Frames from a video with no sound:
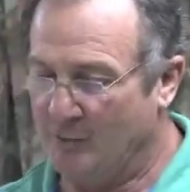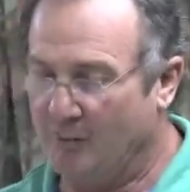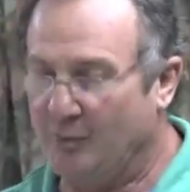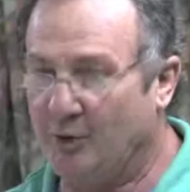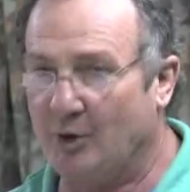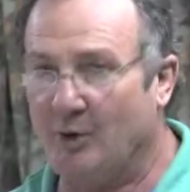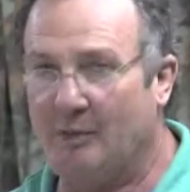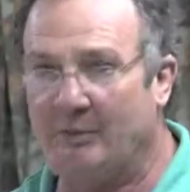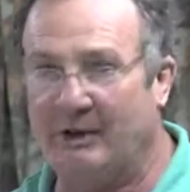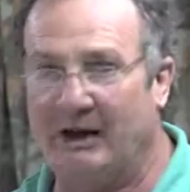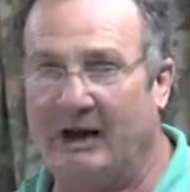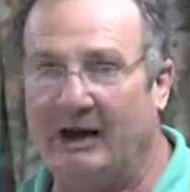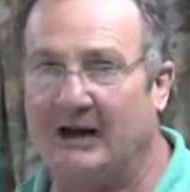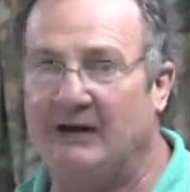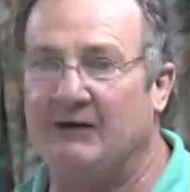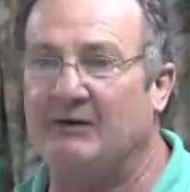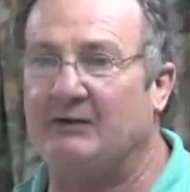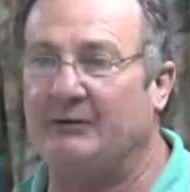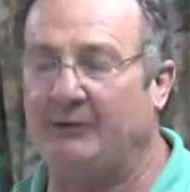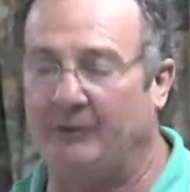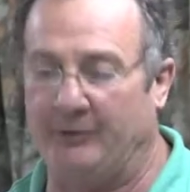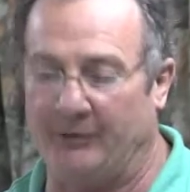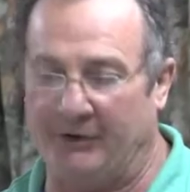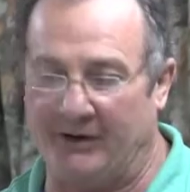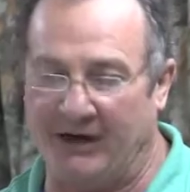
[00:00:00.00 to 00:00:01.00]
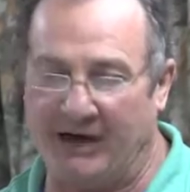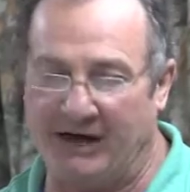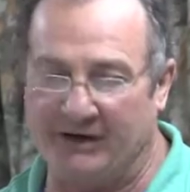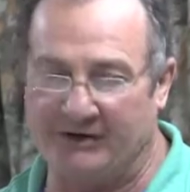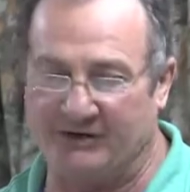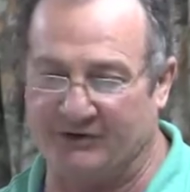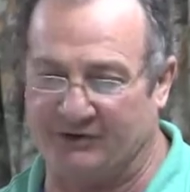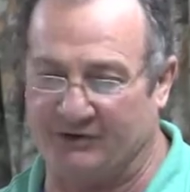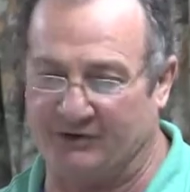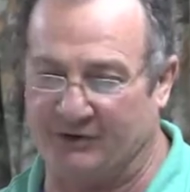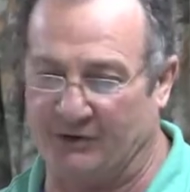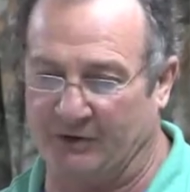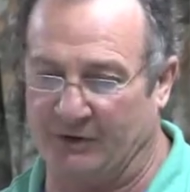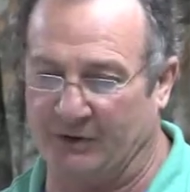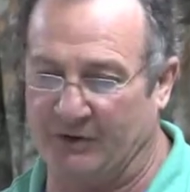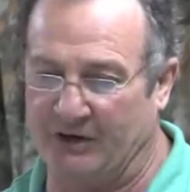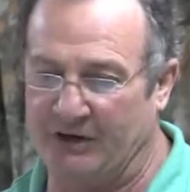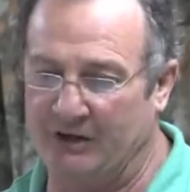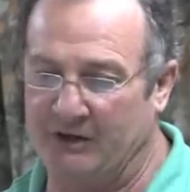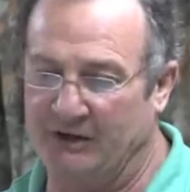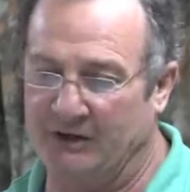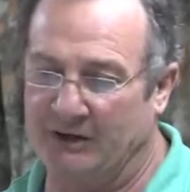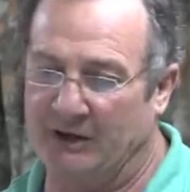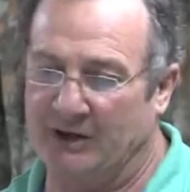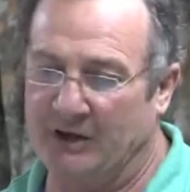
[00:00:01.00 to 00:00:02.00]
permeating through the
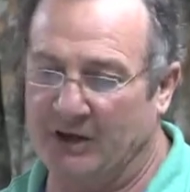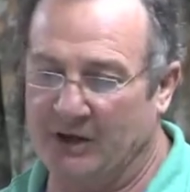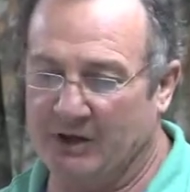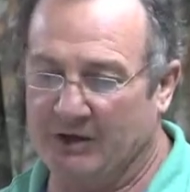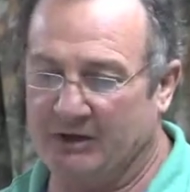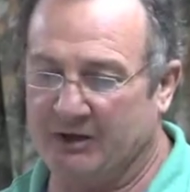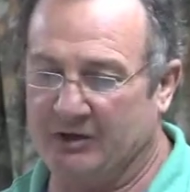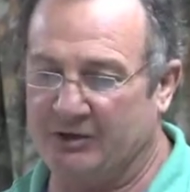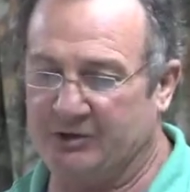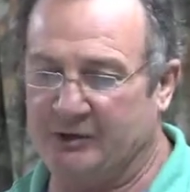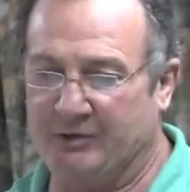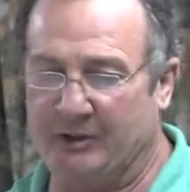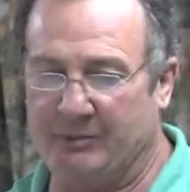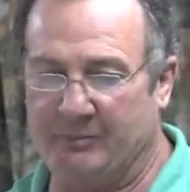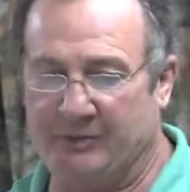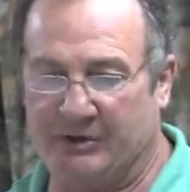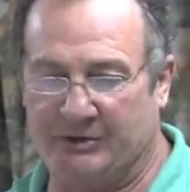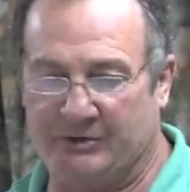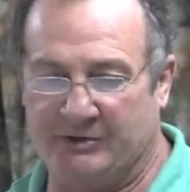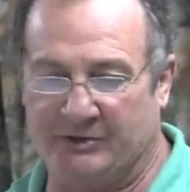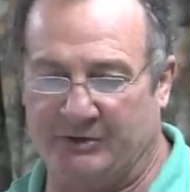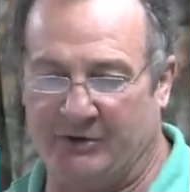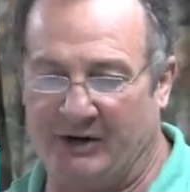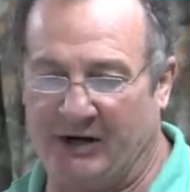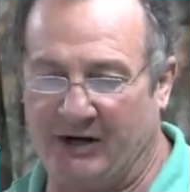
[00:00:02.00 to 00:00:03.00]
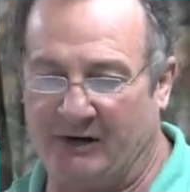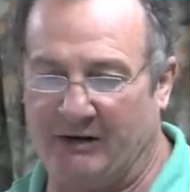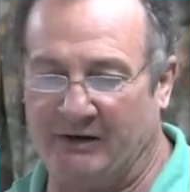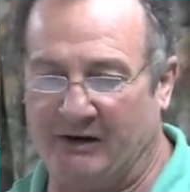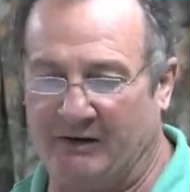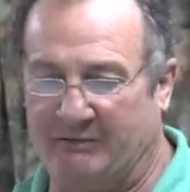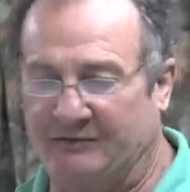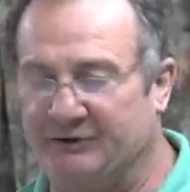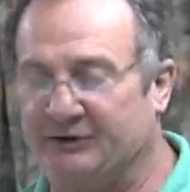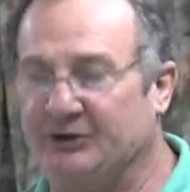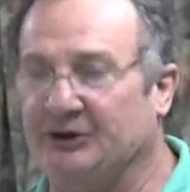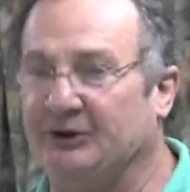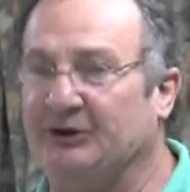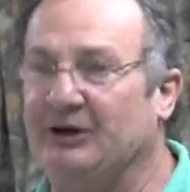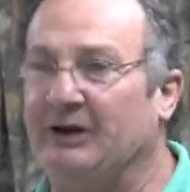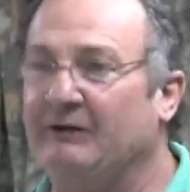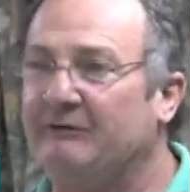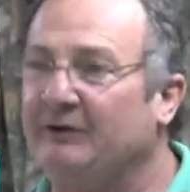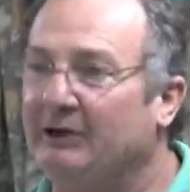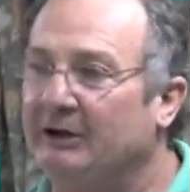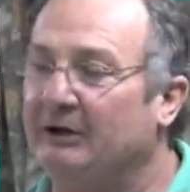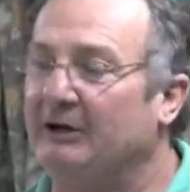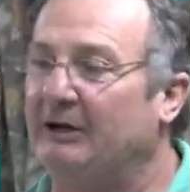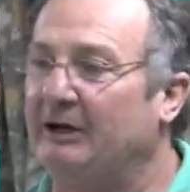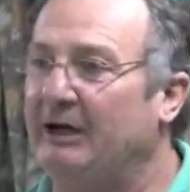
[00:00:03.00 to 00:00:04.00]
understory, contribute to an area of
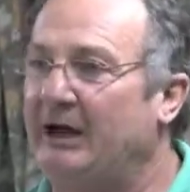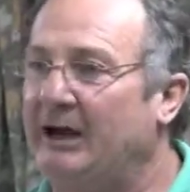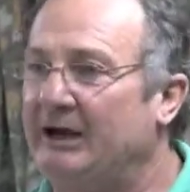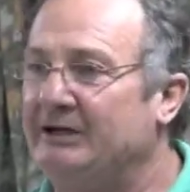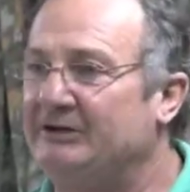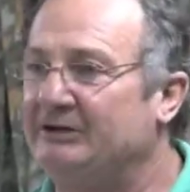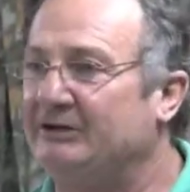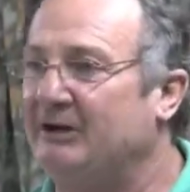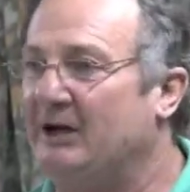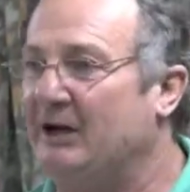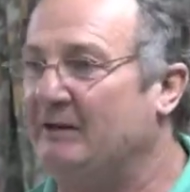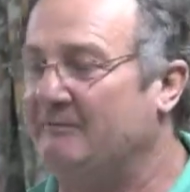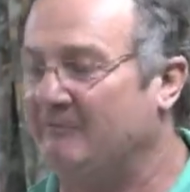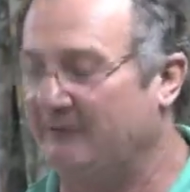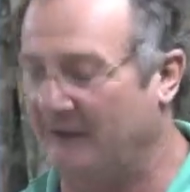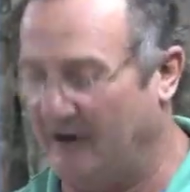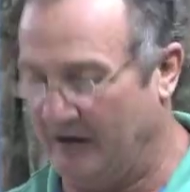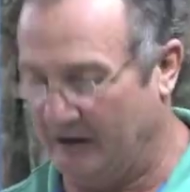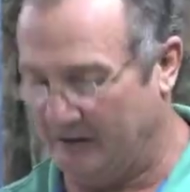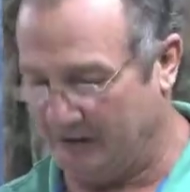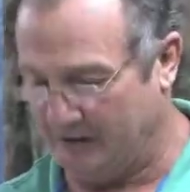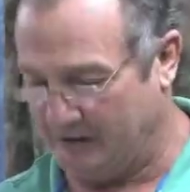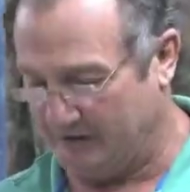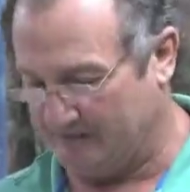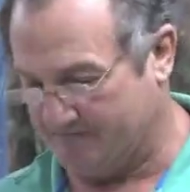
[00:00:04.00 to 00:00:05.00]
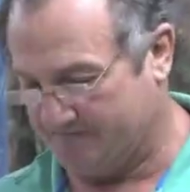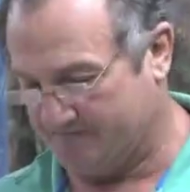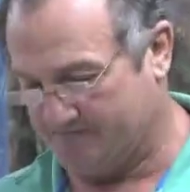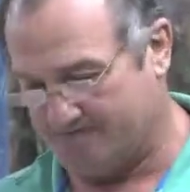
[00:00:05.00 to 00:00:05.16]
significant landscape value.